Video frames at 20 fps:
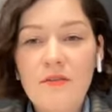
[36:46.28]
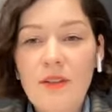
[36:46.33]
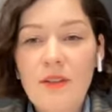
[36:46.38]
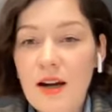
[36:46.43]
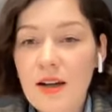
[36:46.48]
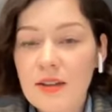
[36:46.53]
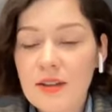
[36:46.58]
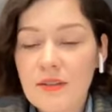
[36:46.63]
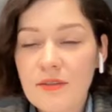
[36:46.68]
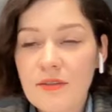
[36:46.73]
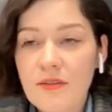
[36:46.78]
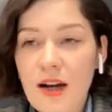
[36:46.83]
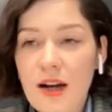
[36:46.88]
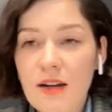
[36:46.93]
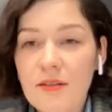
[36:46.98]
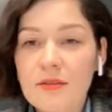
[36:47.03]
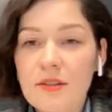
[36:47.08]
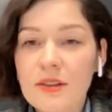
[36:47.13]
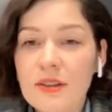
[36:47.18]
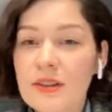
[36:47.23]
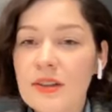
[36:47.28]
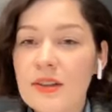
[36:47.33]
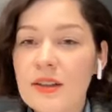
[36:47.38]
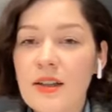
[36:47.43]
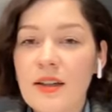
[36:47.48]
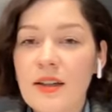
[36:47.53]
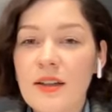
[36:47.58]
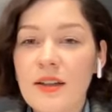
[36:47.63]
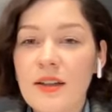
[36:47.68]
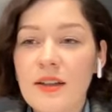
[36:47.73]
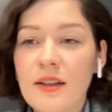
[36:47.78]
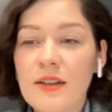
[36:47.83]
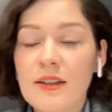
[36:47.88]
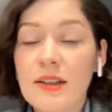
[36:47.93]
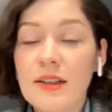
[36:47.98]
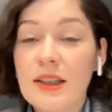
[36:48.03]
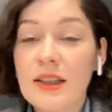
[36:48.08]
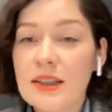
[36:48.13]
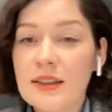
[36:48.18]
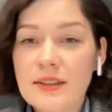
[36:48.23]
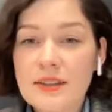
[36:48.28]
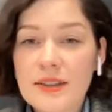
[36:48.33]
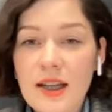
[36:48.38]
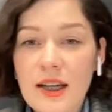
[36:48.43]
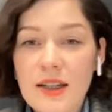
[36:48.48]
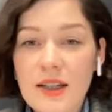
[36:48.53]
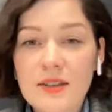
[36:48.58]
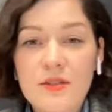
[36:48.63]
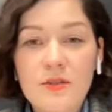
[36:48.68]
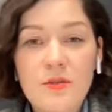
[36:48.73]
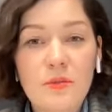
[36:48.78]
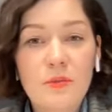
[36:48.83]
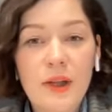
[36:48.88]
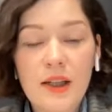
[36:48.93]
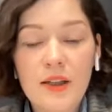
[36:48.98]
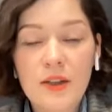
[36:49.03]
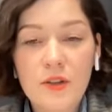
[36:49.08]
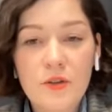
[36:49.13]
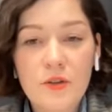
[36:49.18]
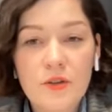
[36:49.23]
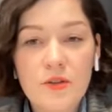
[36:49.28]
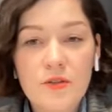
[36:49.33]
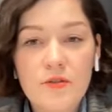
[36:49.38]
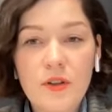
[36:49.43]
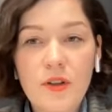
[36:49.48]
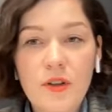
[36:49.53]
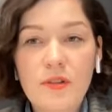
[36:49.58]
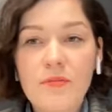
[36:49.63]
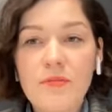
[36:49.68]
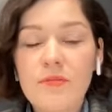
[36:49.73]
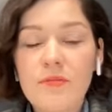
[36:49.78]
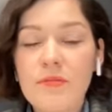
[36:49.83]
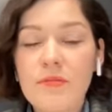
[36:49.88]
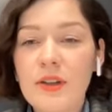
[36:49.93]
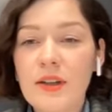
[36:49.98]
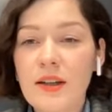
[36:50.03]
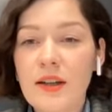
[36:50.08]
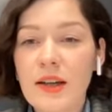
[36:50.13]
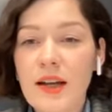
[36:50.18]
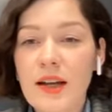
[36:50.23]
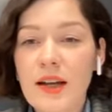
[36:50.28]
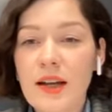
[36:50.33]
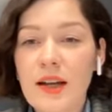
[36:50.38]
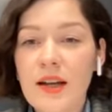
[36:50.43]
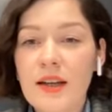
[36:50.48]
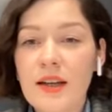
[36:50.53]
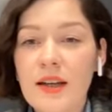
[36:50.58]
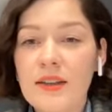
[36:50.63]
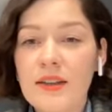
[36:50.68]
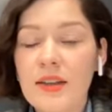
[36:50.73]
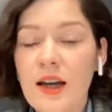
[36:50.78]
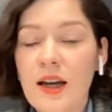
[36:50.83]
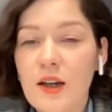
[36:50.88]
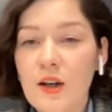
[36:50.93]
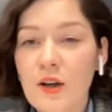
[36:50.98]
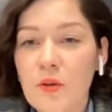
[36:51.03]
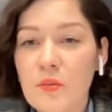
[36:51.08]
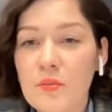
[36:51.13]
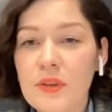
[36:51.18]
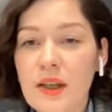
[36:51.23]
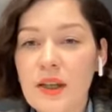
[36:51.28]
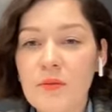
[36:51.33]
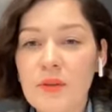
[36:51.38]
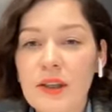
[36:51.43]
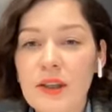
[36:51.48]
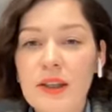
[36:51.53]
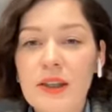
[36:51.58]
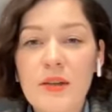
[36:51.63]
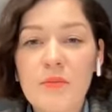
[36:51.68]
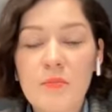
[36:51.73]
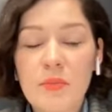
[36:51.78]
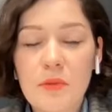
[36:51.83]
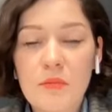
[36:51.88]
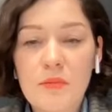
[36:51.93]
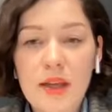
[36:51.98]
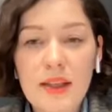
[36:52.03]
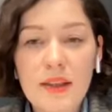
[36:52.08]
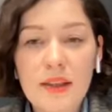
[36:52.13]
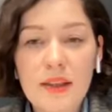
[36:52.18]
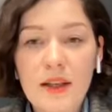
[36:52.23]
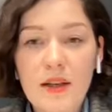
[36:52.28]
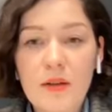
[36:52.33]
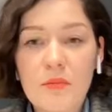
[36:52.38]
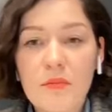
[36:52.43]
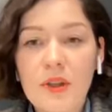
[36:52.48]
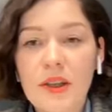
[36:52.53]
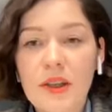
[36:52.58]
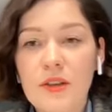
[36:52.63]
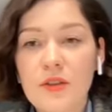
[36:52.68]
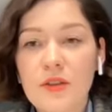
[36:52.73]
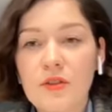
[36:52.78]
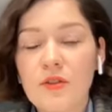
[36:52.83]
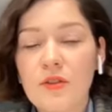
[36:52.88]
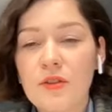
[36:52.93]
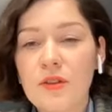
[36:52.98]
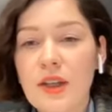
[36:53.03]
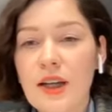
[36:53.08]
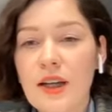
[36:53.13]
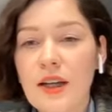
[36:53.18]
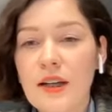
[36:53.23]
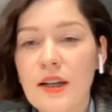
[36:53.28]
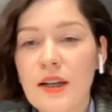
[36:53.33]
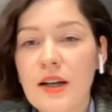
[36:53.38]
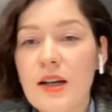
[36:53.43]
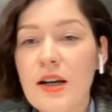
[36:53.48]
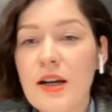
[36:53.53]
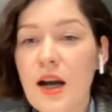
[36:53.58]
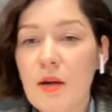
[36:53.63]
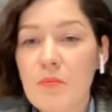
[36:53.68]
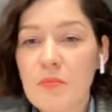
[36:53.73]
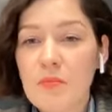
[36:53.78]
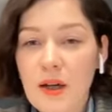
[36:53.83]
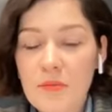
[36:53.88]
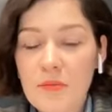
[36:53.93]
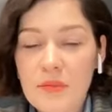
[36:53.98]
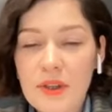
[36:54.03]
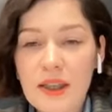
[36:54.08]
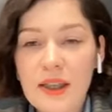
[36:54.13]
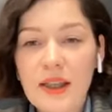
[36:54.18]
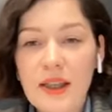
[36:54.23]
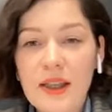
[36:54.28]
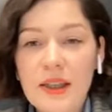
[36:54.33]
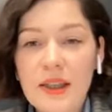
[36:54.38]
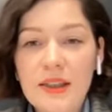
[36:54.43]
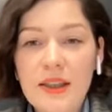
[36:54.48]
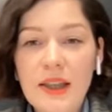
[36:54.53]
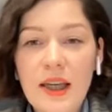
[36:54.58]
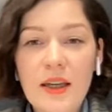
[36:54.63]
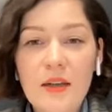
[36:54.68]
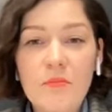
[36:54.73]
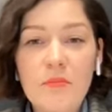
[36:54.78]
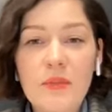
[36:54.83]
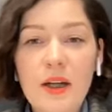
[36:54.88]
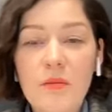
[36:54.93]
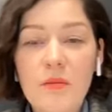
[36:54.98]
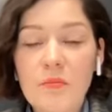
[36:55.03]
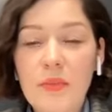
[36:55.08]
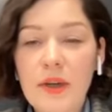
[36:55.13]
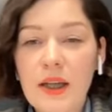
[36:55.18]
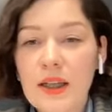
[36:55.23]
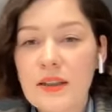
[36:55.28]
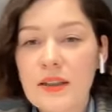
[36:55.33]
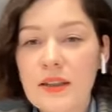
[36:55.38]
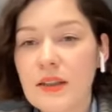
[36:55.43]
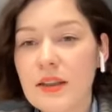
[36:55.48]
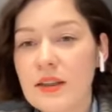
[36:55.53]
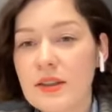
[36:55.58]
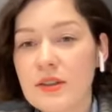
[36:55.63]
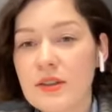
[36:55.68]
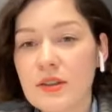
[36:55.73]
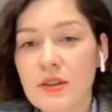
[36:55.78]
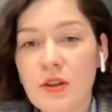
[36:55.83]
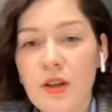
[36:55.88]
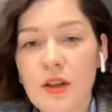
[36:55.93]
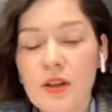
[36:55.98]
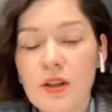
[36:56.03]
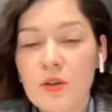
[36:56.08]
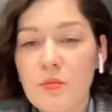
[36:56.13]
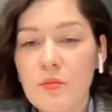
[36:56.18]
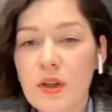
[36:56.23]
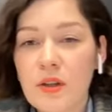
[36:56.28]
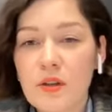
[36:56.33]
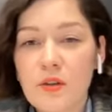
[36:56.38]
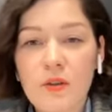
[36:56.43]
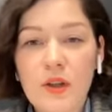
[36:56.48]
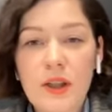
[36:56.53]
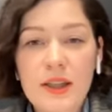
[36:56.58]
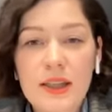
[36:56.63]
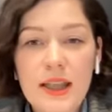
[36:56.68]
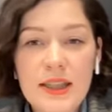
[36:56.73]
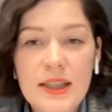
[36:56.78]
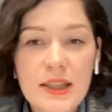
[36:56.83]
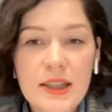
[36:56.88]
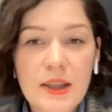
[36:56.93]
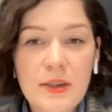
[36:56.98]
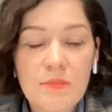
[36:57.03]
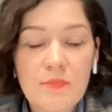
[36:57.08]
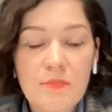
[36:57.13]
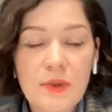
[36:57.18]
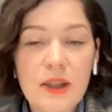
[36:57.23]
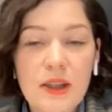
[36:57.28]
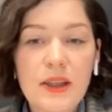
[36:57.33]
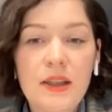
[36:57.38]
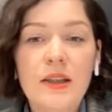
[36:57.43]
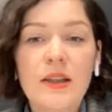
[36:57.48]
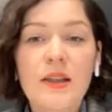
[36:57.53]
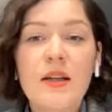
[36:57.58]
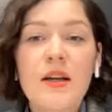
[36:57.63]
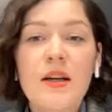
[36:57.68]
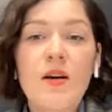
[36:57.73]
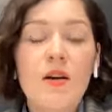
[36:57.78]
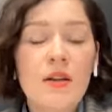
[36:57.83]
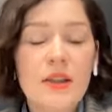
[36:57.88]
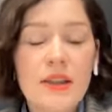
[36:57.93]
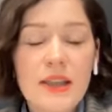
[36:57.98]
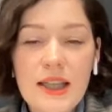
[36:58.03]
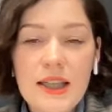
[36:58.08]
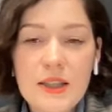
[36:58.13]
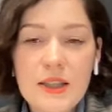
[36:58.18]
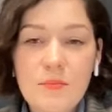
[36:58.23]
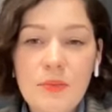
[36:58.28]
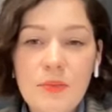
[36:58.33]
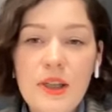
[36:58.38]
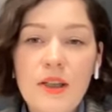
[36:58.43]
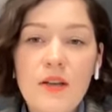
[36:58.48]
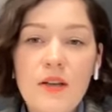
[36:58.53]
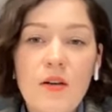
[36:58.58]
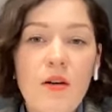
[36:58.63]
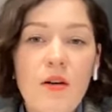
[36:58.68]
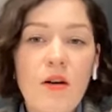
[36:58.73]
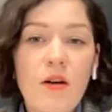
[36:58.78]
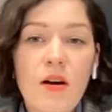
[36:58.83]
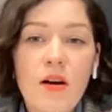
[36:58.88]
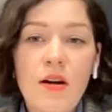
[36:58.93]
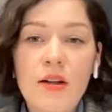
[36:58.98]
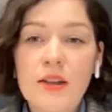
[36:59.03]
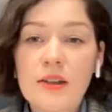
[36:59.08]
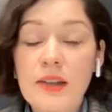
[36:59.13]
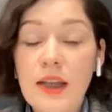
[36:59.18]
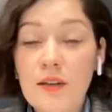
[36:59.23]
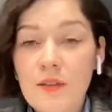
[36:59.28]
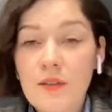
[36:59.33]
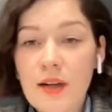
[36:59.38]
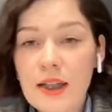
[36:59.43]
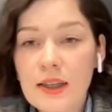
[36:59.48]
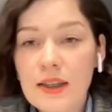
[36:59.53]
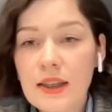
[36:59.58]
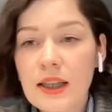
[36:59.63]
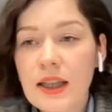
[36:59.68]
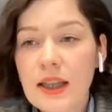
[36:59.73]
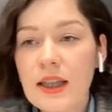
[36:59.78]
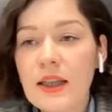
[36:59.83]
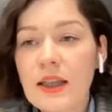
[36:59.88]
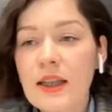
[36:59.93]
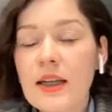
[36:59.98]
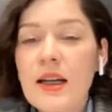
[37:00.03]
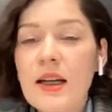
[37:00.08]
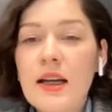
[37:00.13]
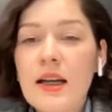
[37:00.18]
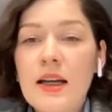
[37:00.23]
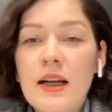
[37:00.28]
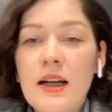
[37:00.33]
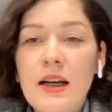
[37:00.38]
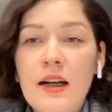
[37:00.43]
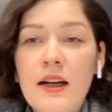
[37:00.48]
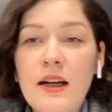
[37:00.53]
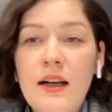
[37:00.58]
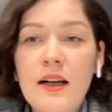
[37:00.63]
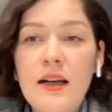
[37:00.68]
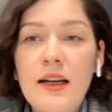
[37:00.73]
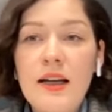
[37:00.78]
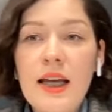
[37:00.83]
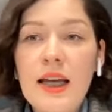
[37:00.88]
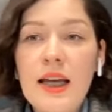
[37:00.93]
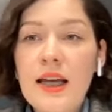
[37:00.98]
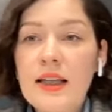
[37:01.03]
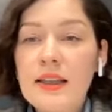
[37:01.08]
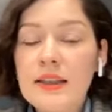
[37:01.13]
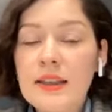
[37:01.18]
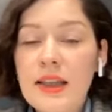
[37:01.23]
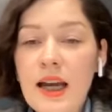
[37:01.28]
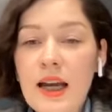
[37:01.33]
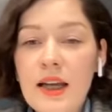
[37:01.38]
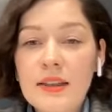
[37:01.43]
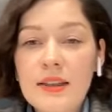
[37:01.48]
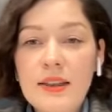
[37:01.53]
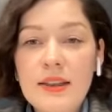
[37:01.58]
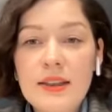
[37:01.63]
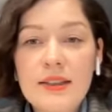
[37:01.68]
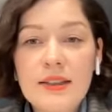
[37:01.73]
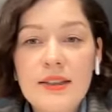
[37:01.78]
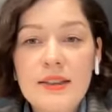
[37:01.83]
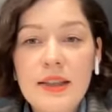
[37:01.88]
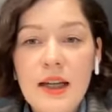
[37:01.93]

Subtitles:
found the insights very useful, and I hope they will implement them into their upcoming in-game campaign. Is it going to be through a DSP or directly? And yeah, this